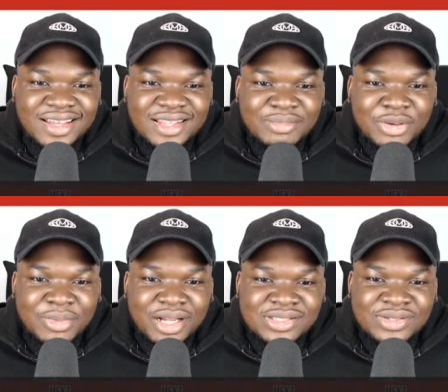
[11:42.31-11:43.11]
The
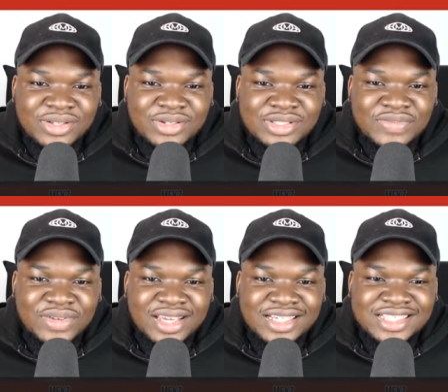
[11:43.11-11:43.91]
moment I saw your
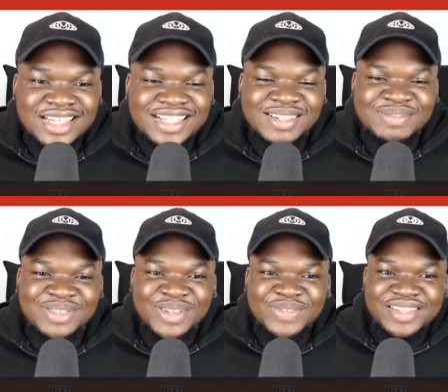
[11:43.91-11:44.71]
notification, I jumped
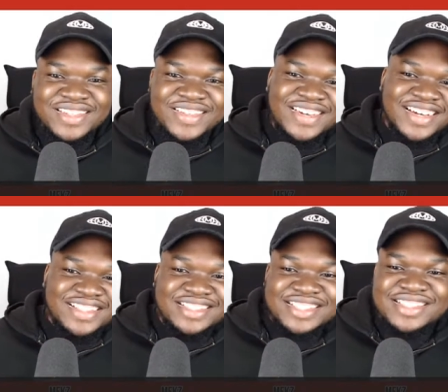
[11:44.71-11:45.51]
on the video.
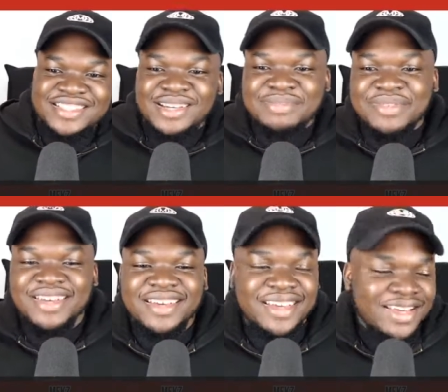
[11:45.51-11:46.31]
Cheers, Arpit.
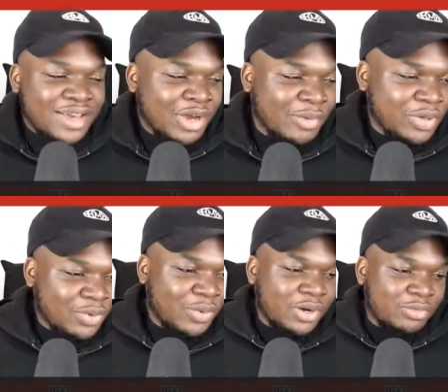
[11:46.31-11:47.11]
Hope you're
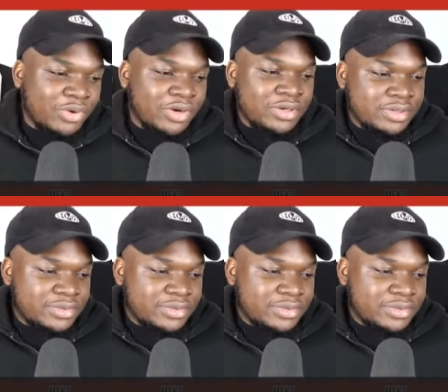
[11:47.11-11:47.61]
well, bro.